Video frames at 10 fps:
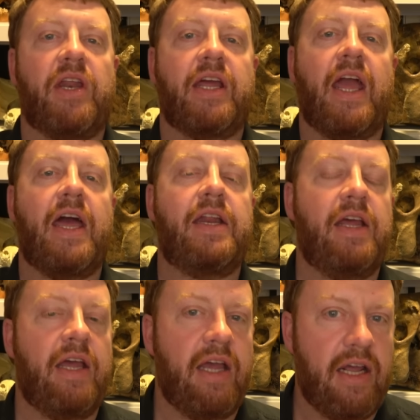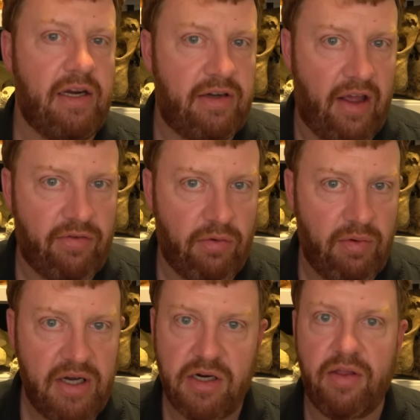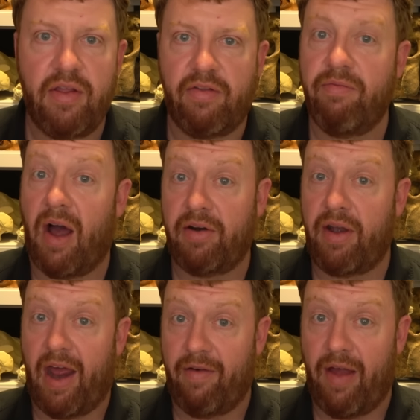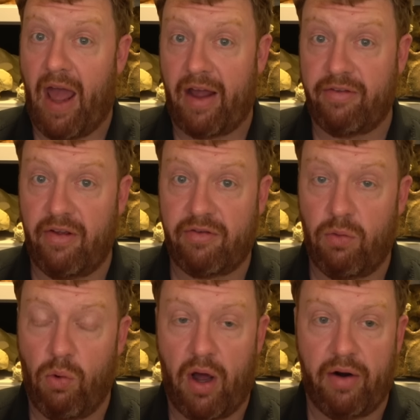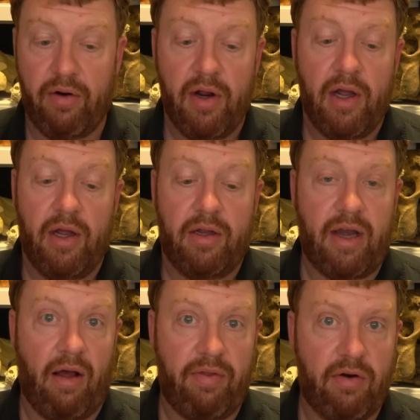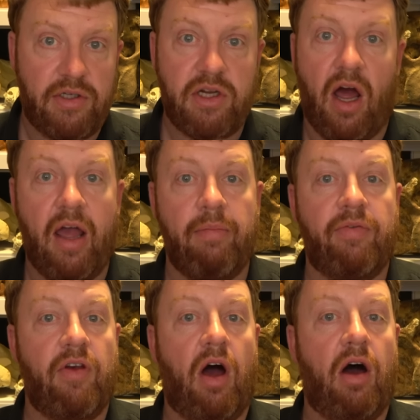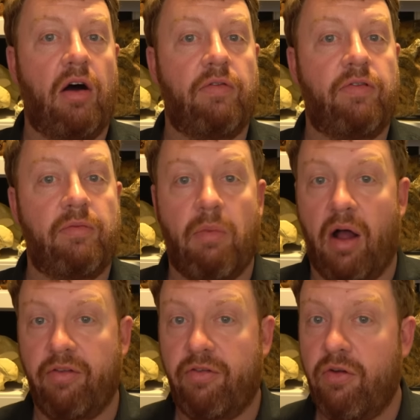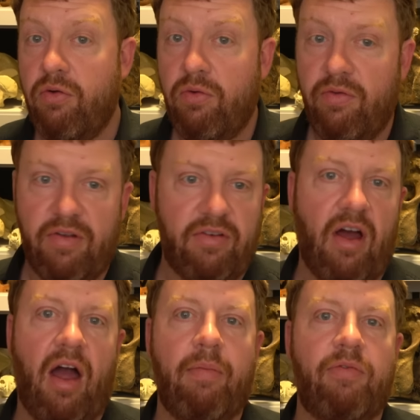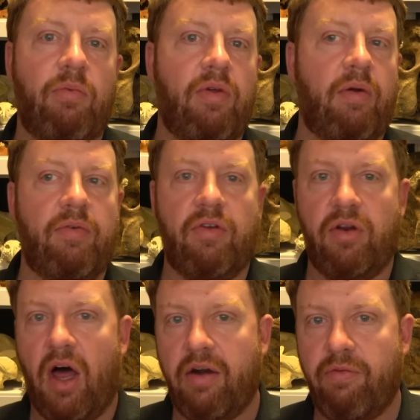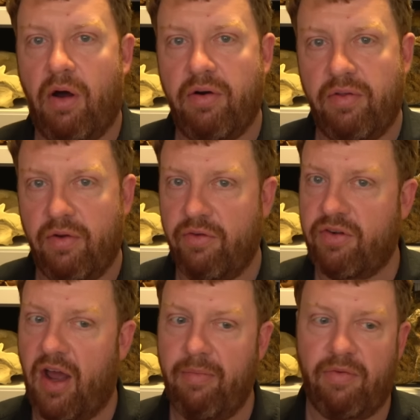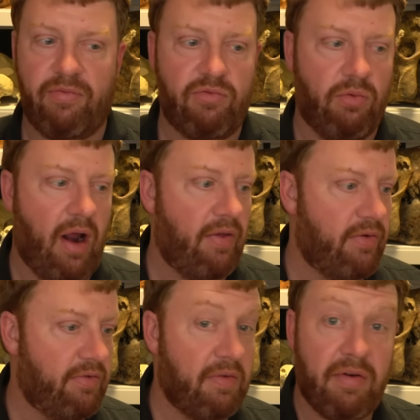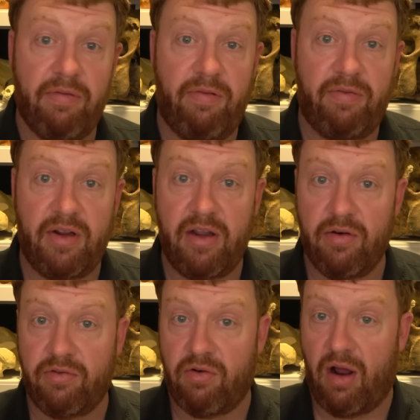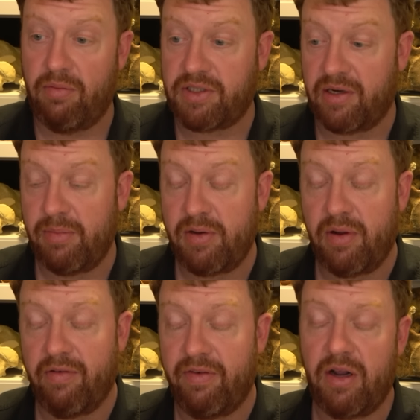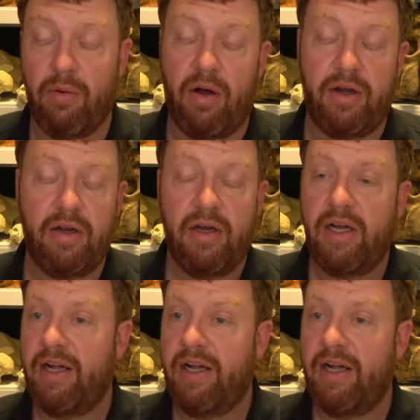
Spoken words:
And again, in a desert region, it's vital to have access to water. Now, there's times of monsoons and times where there was a lot of water, and there's times of drought. There's even a 50-year drought, which I'm going to be doing a video on.